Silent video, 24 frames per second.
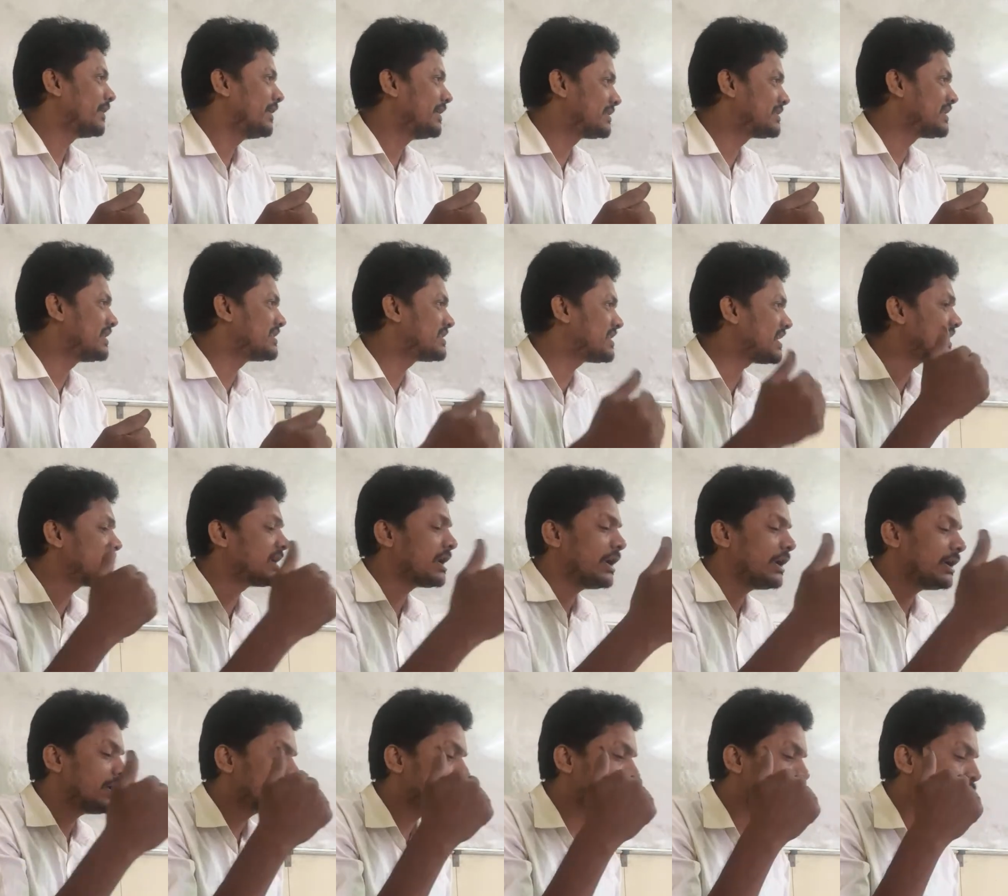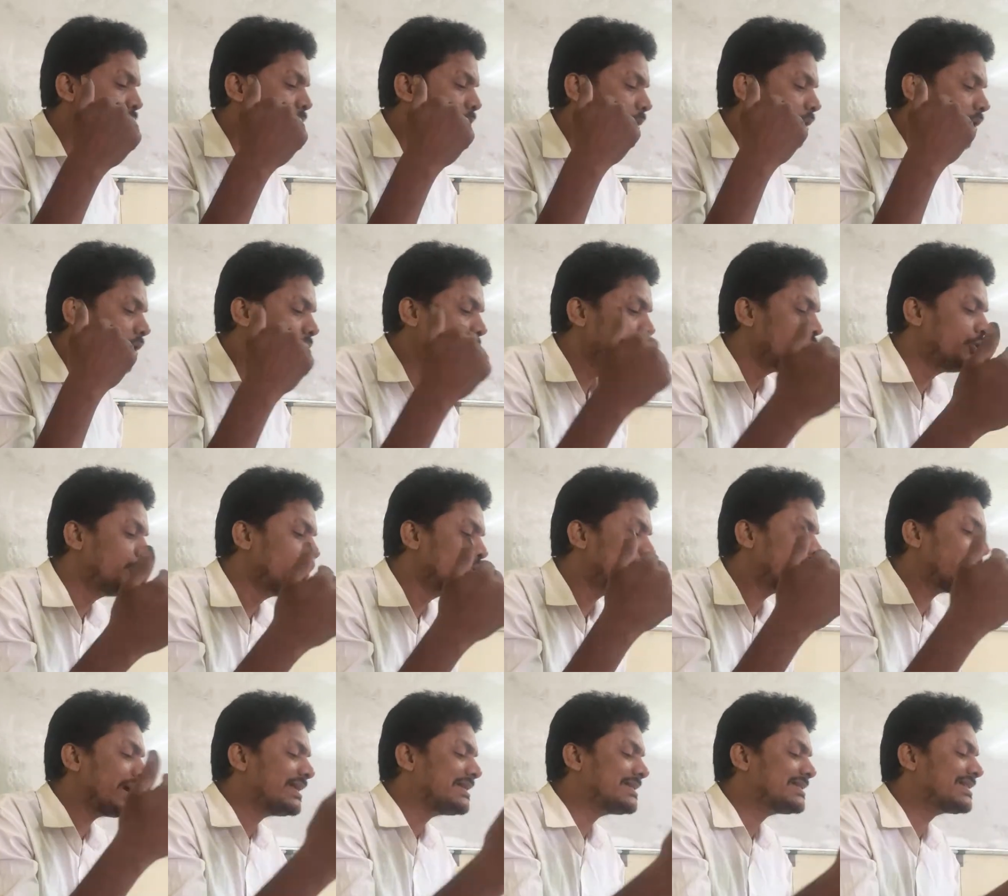Isn't it? So you
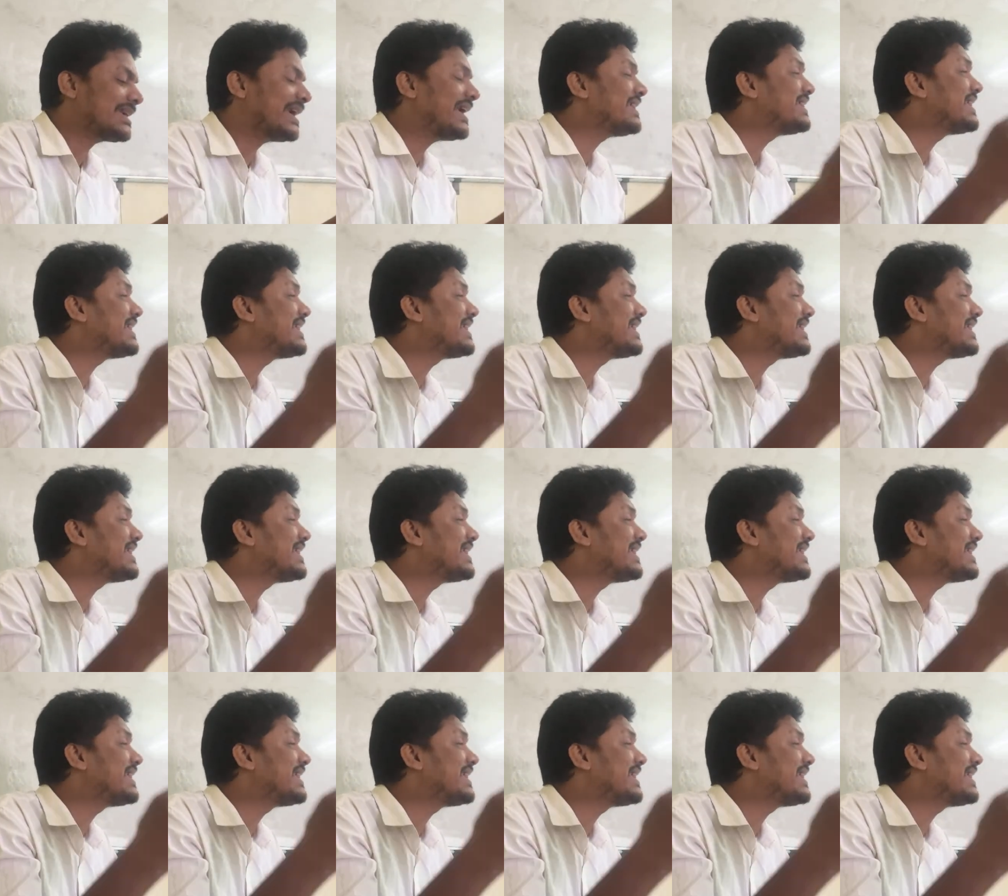can say